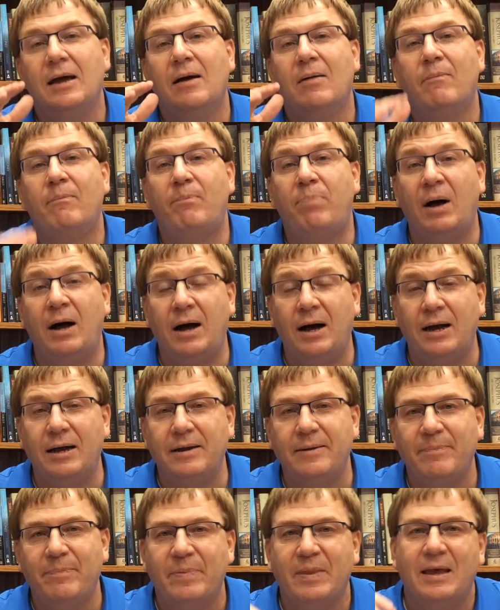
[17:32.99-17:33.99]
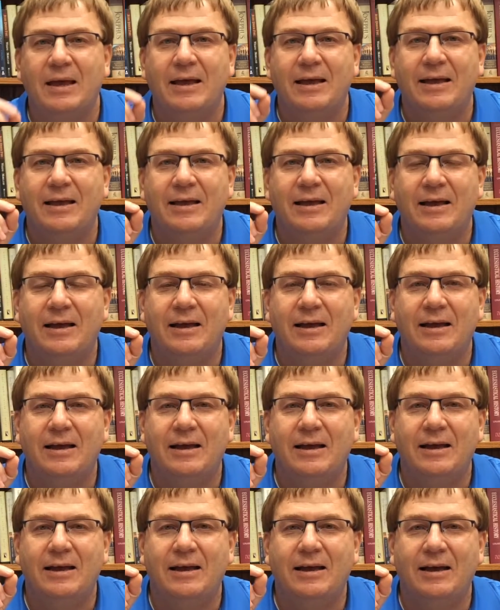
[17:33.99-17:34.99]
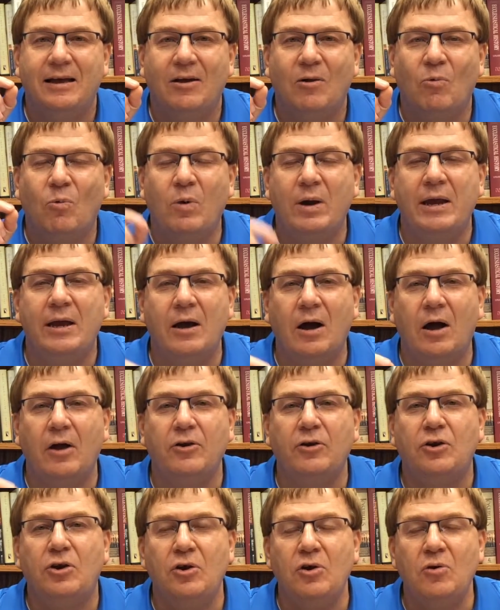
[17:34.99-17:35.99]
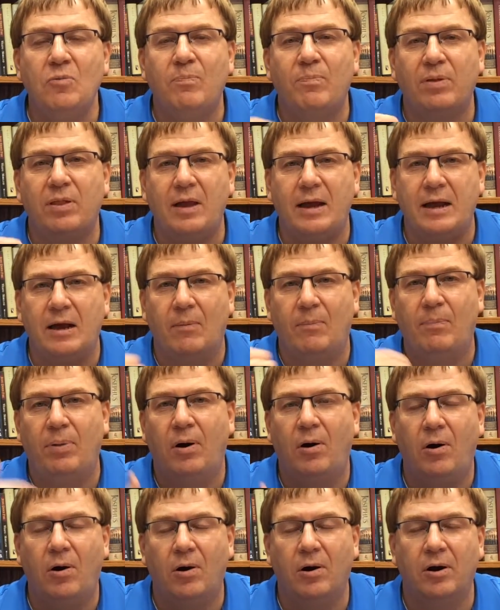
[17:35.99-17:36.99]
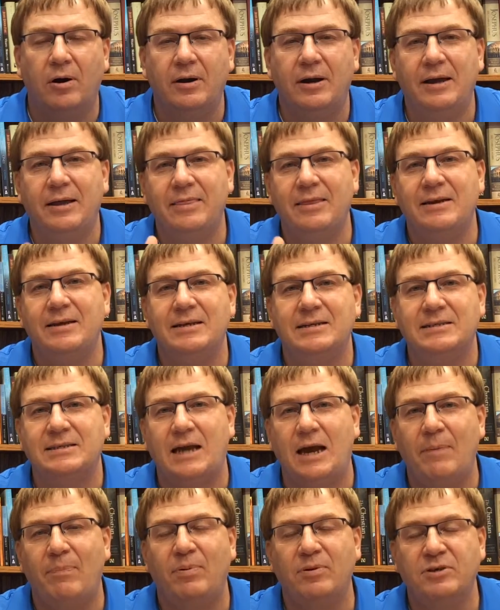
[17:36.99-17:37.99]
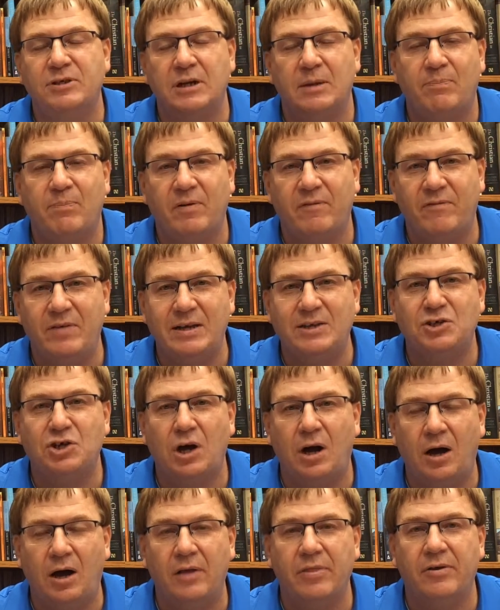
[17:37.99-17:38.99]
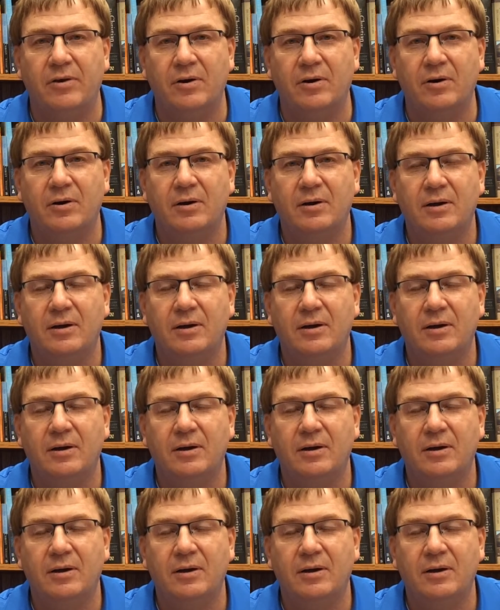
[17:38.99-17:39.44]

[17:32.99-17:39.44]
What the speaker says: But we do play a part in the discipleship of each other.